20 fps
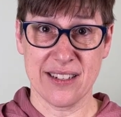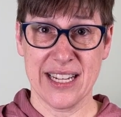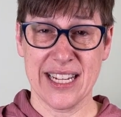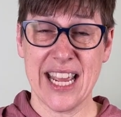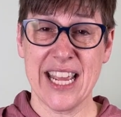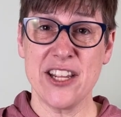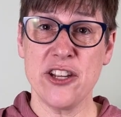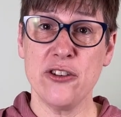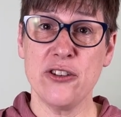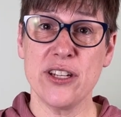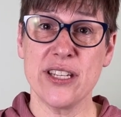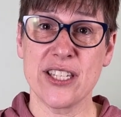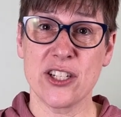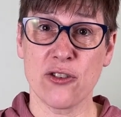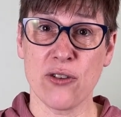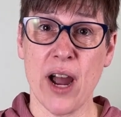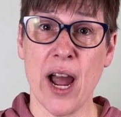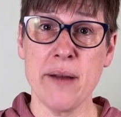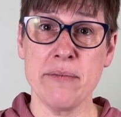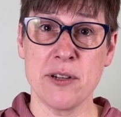Can you
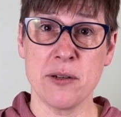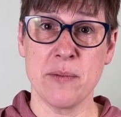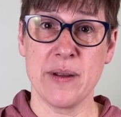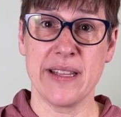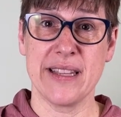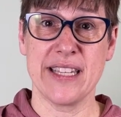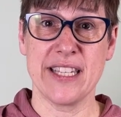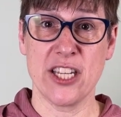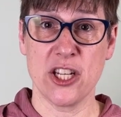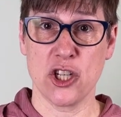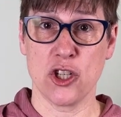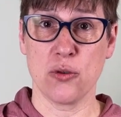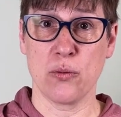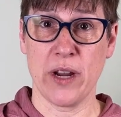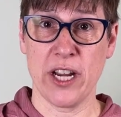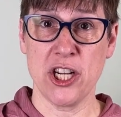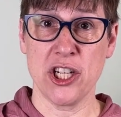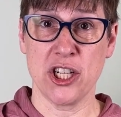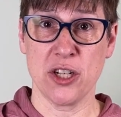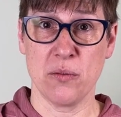describe to me the
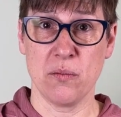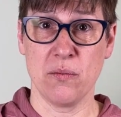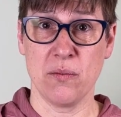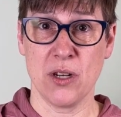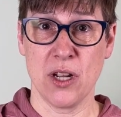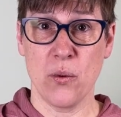situation